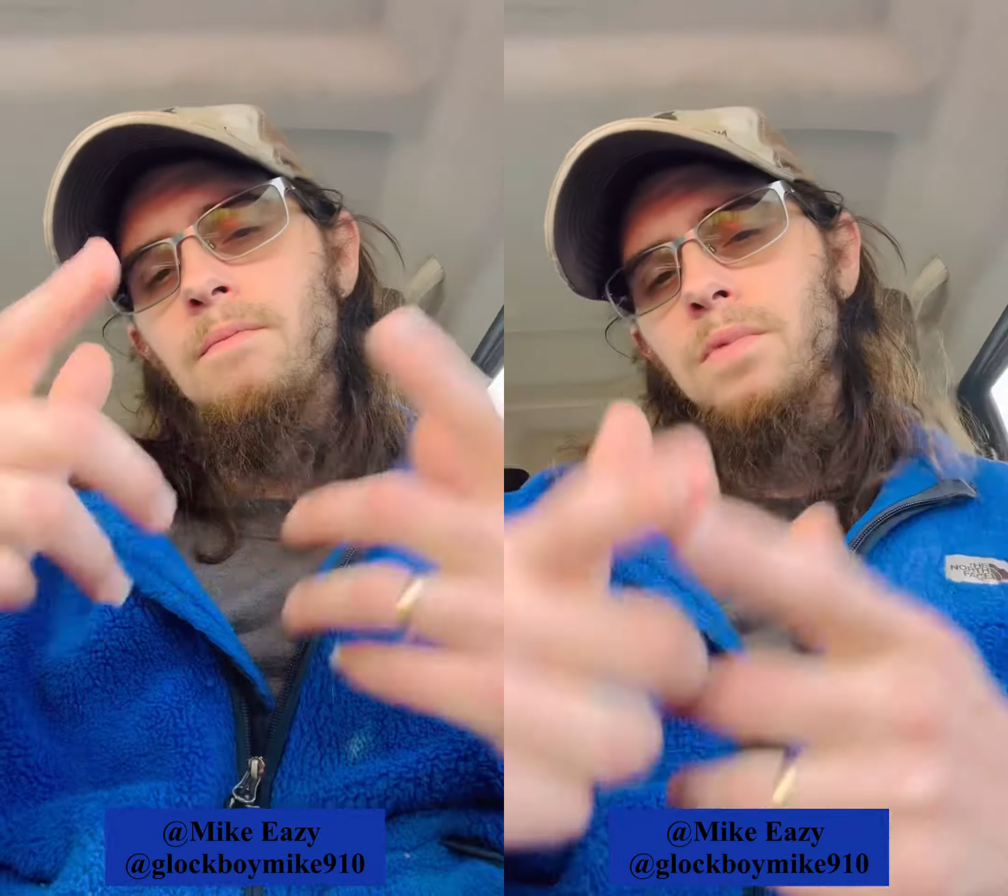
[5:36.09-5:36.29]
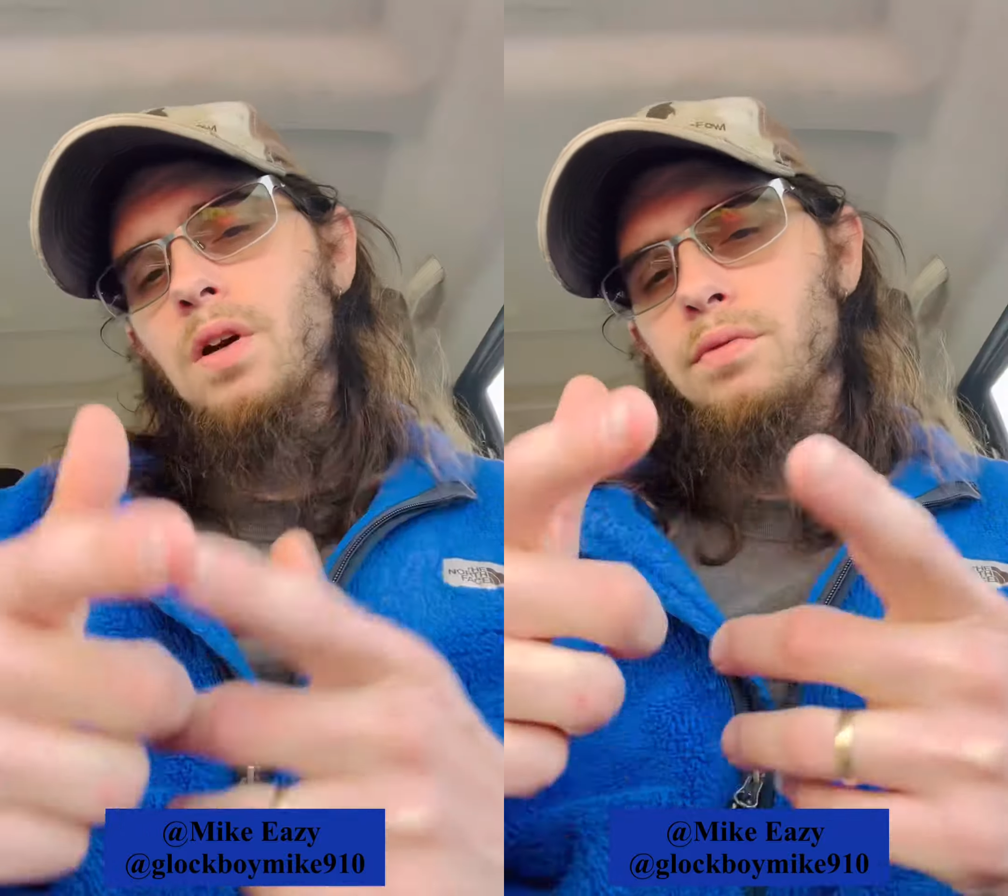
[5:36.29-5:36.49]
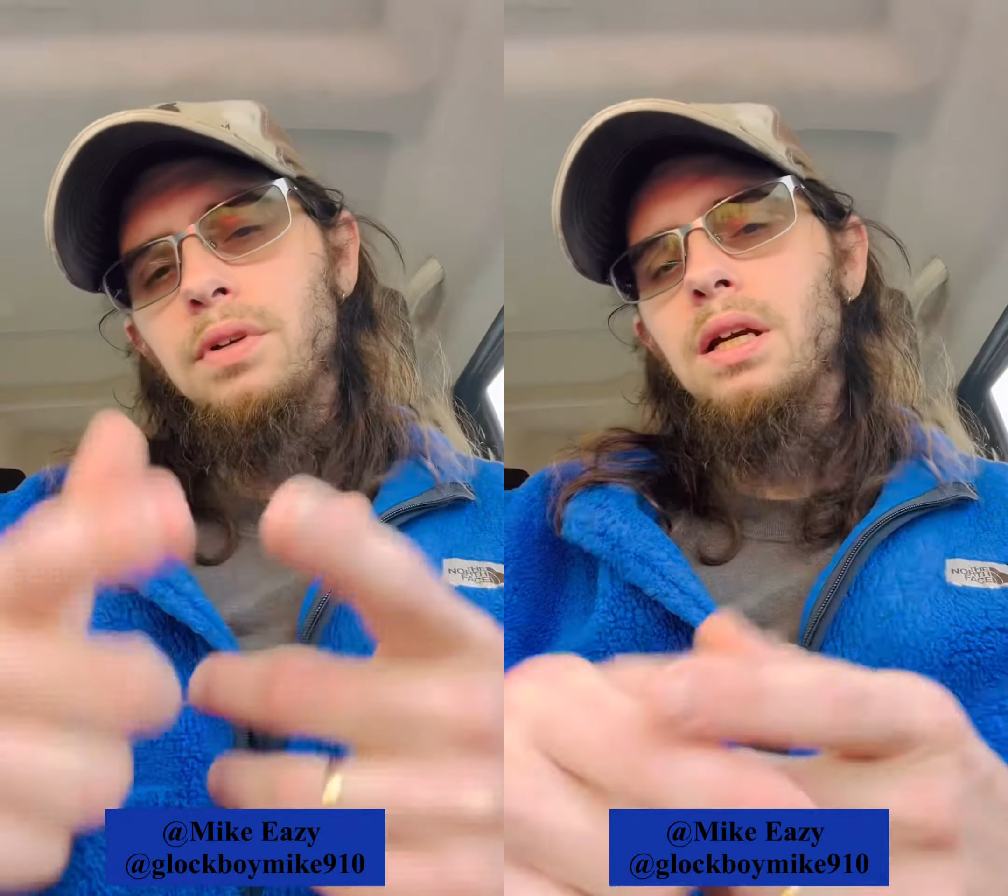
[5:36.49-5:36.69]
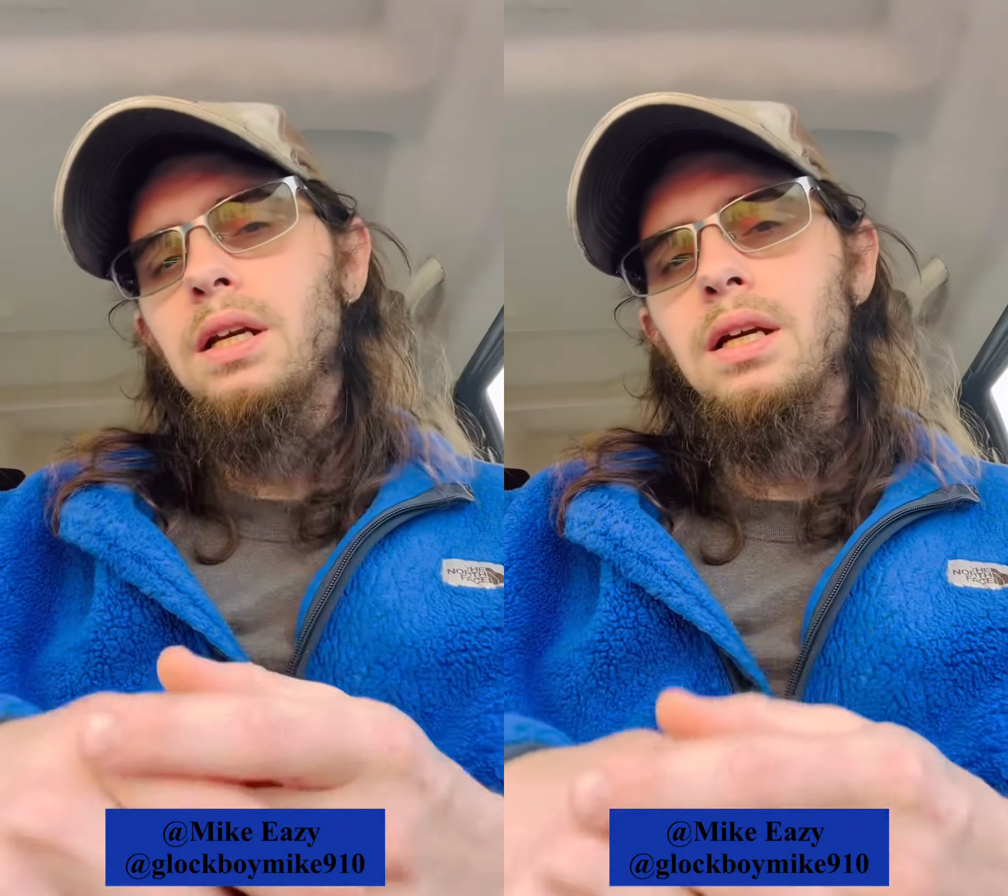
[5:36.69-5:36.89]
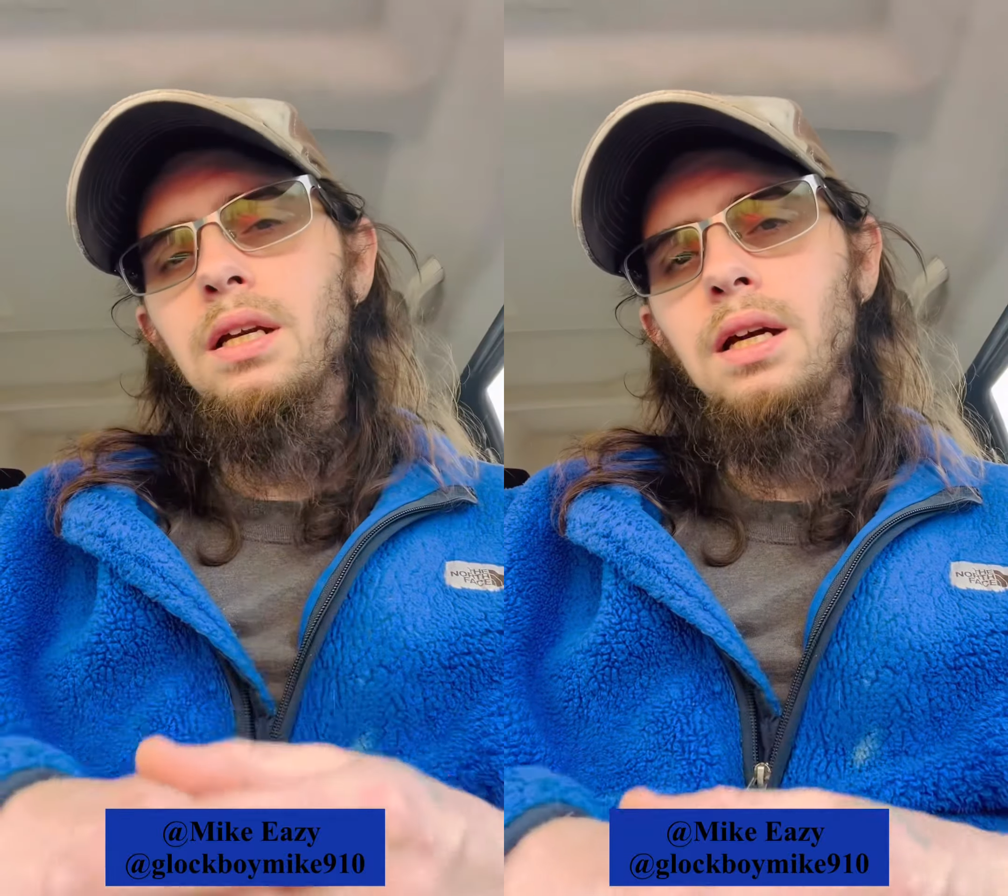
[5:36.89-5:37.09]
Don't forget
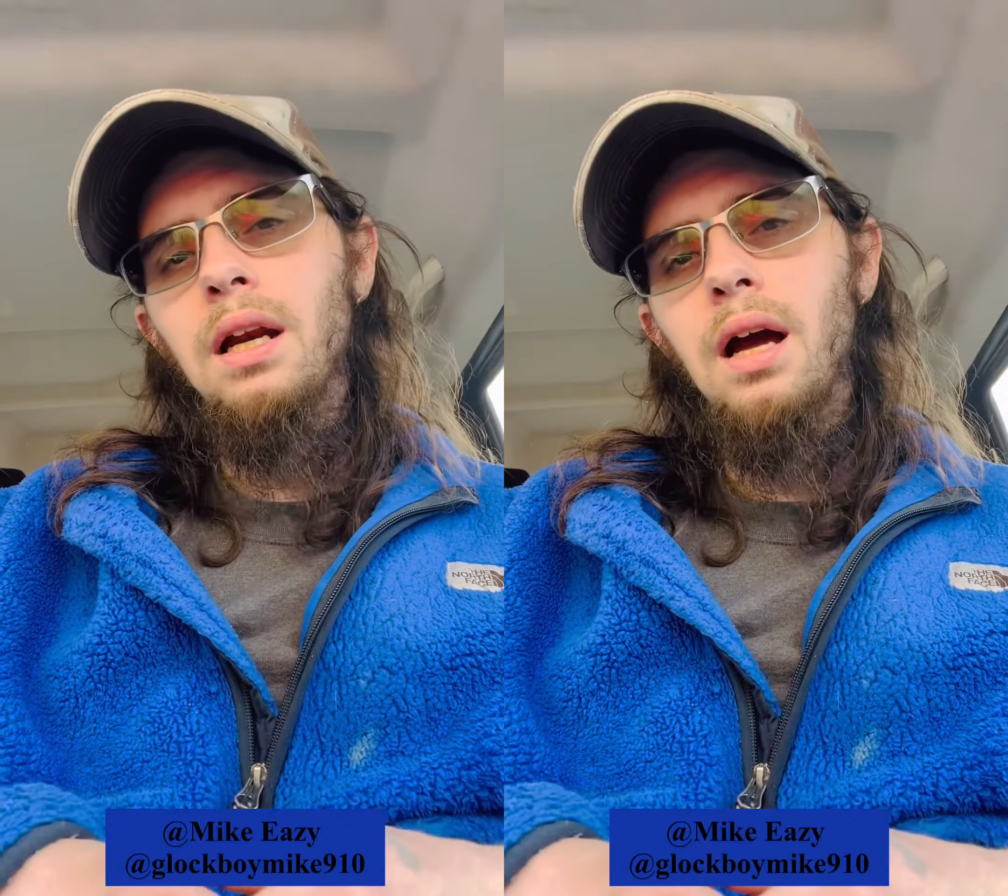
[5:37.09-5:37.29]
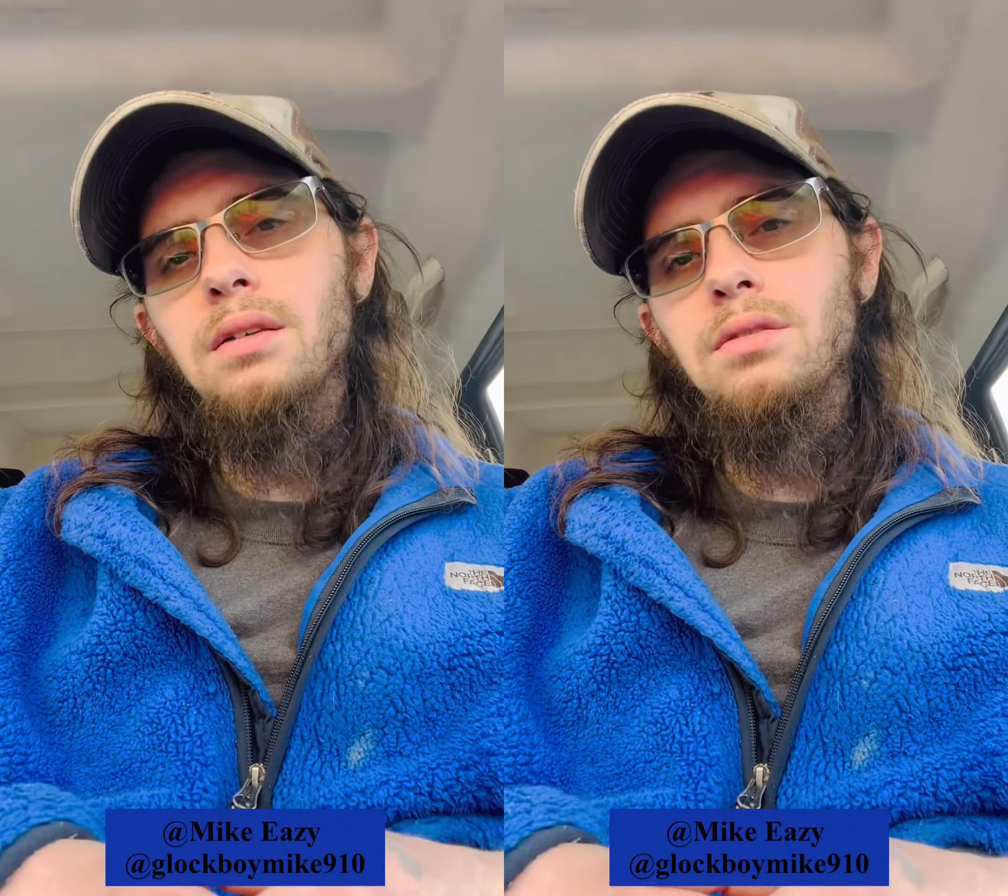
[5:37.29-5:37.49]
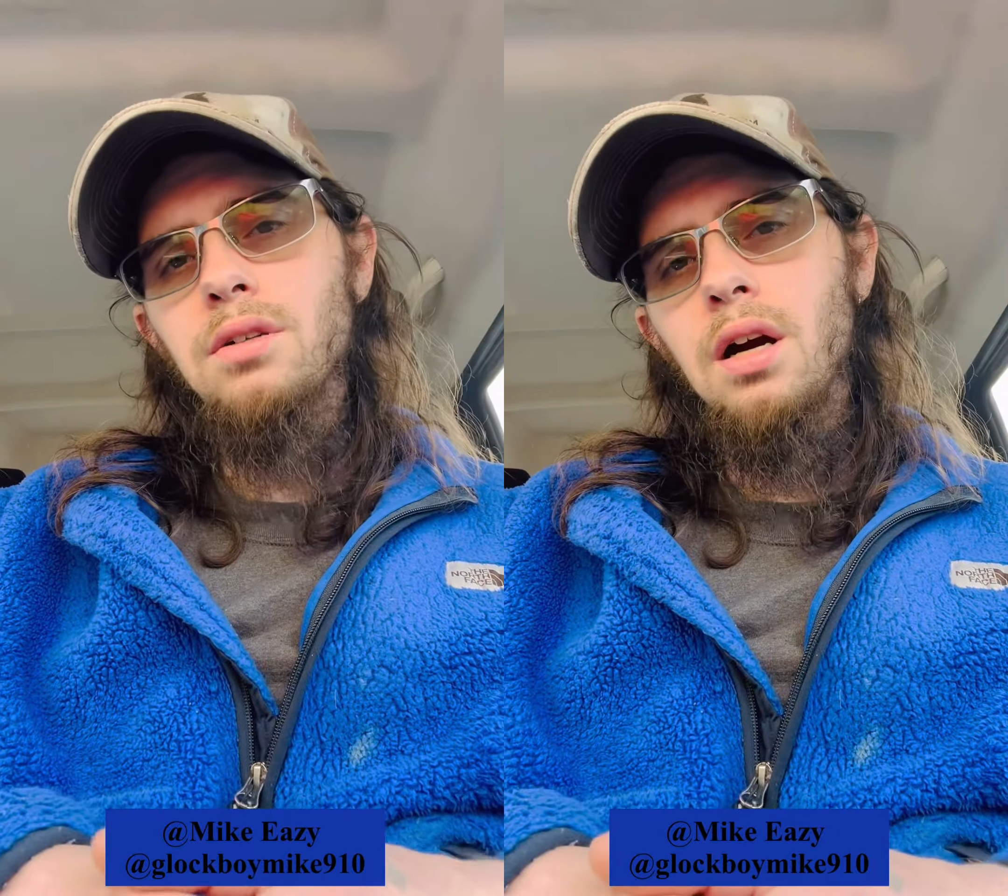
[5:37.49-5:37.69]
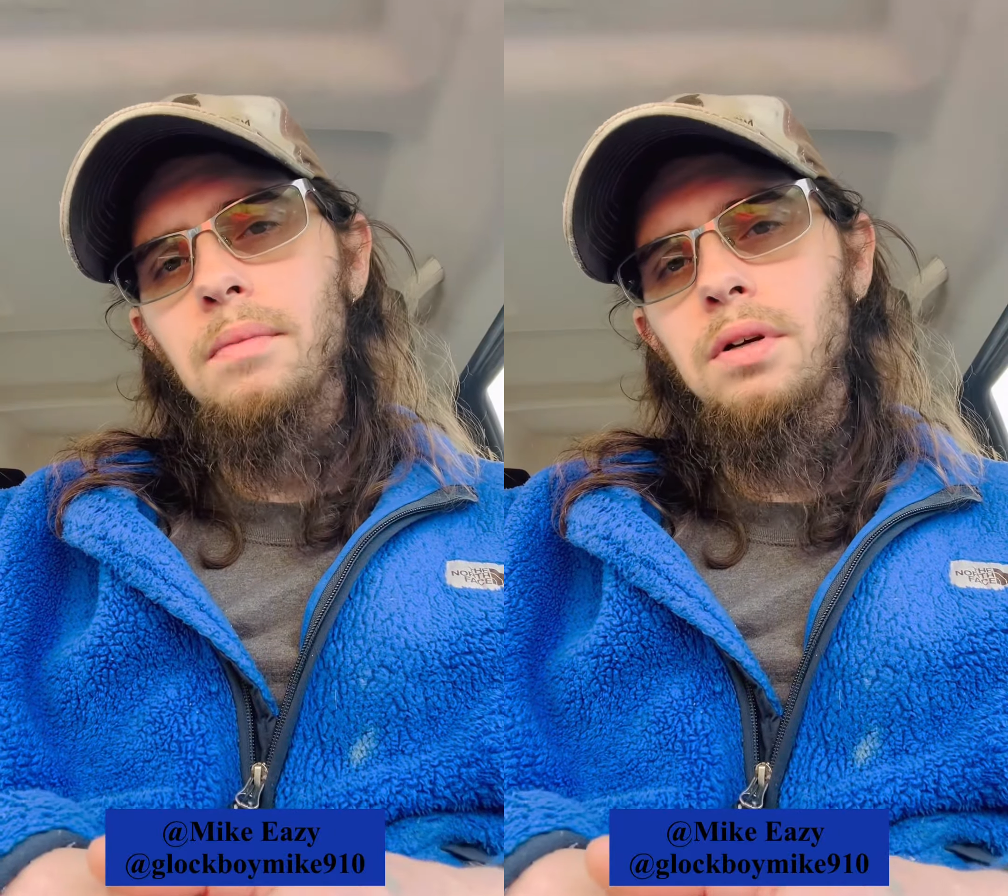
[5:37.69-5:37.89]
to hit that like, subscribe,